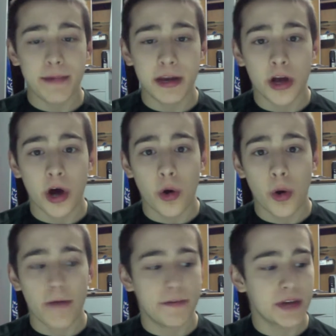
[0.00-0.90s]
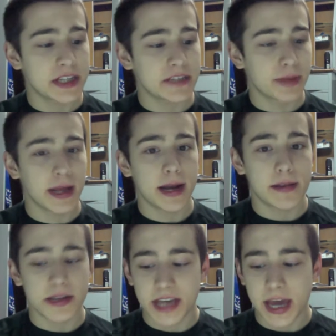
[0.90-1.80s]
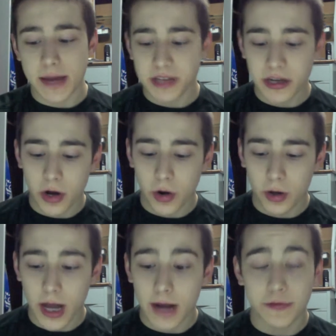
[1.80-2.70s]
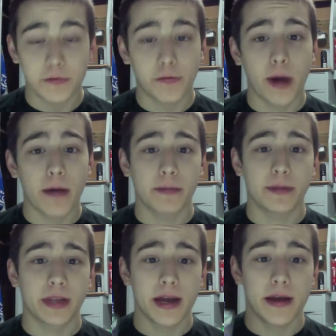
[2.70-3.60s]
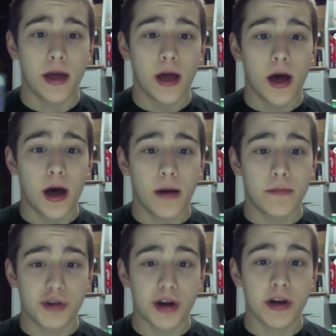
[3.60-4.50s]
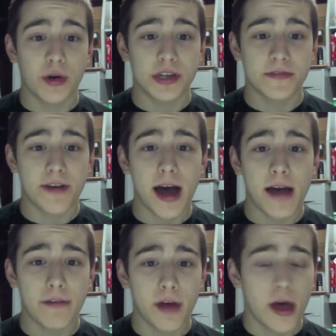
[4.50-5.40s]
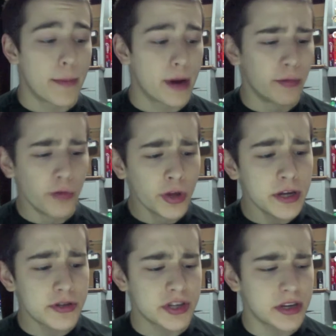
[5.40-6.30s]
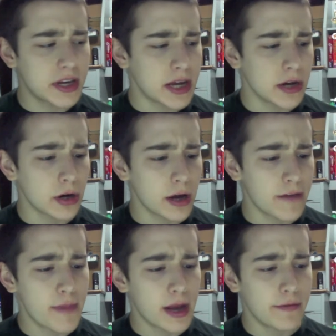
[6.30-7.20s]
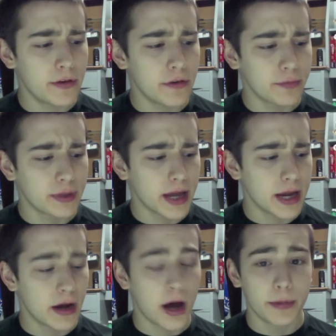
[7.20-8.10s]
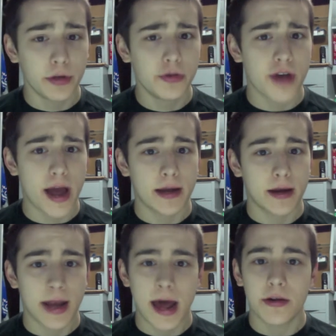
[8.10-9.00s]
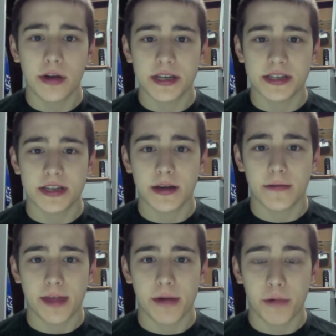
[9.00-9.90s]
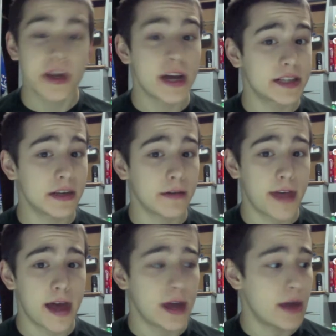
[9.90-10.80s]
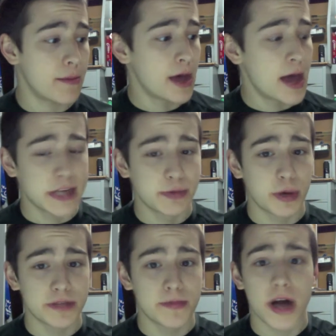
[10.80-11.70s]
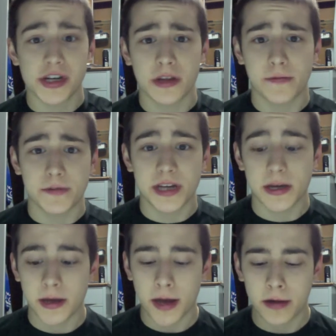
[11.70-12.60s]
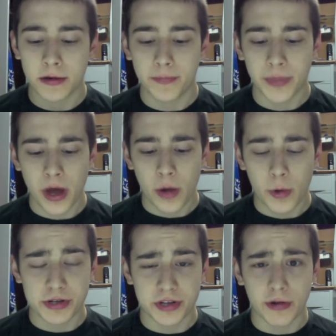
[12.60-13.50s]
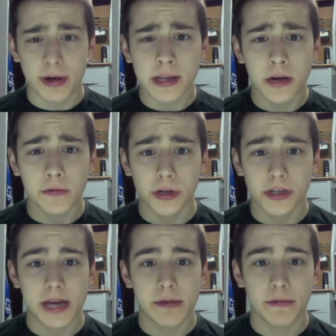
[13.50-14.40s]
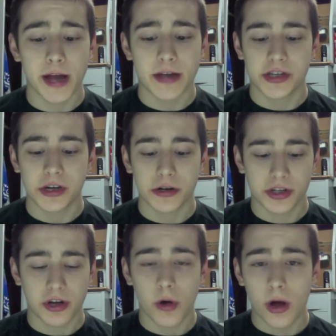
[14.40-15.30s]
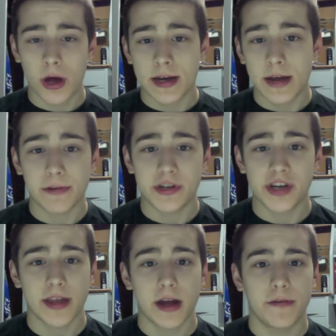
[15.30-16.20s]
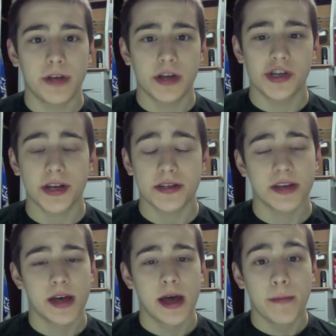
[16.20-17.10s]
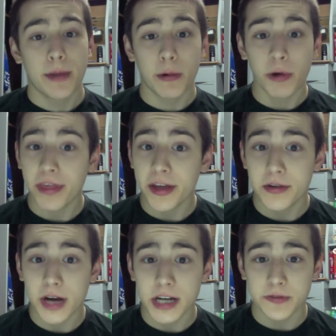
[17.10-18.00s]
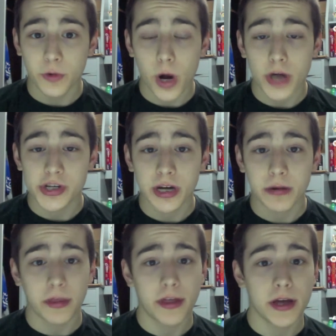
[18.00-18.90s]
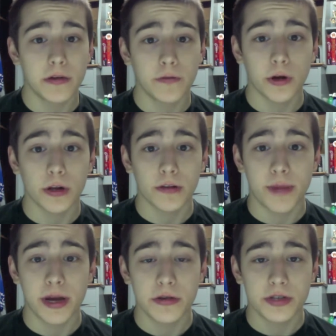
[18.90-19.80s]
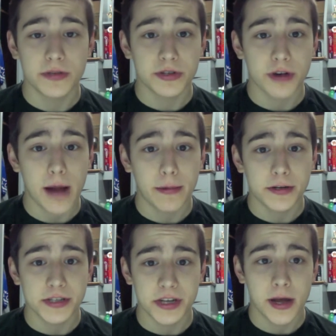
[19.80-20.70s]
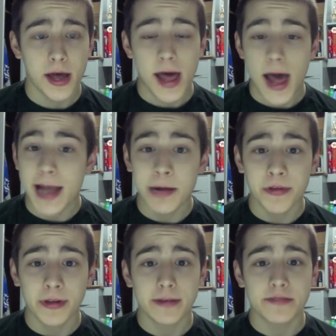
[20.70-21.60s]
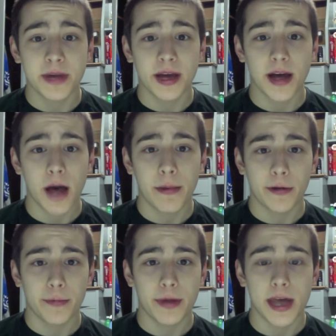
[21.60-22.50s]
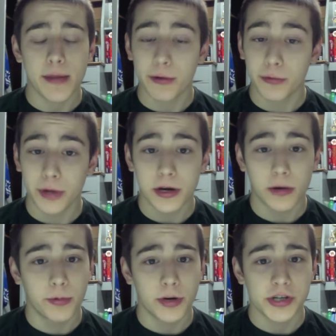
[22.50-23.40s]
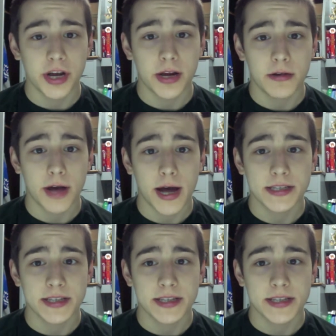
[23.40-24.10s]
know if you guys have played any of these games. I know a lot of you have probably played Dragon Quest V, but I'm really interested to hear if many of you have played Blue Dragon and how you guys think of that, what you guys think of that game, as well as Majin and the Forsaken Kingdom, which was a greatly overlooked game of last year. So definitely check that out if you get a chance. But I want to thank you guys for watching. I want to thank you for all of my new subscribers and anyone that leaves me a comment or PM. I really do appreciate it, you guys.